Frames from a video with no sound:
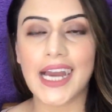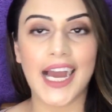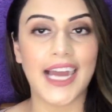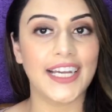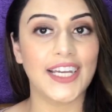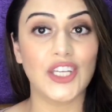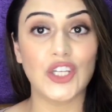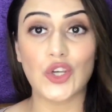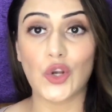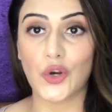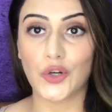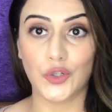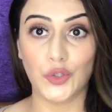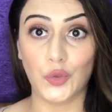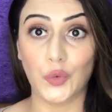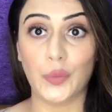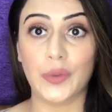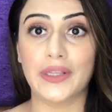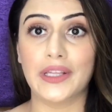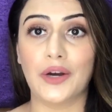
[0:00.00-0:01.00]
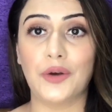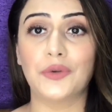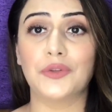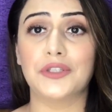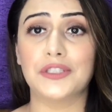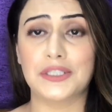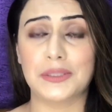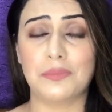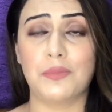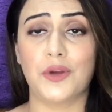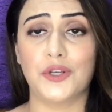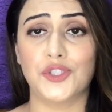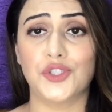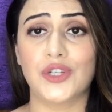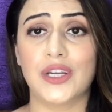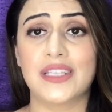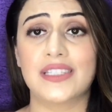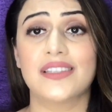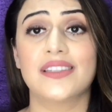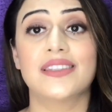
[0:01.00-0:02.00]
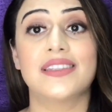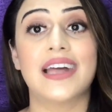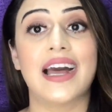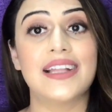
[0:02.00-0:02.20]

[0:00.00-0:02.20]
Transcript: I cannot do without this moisturizer.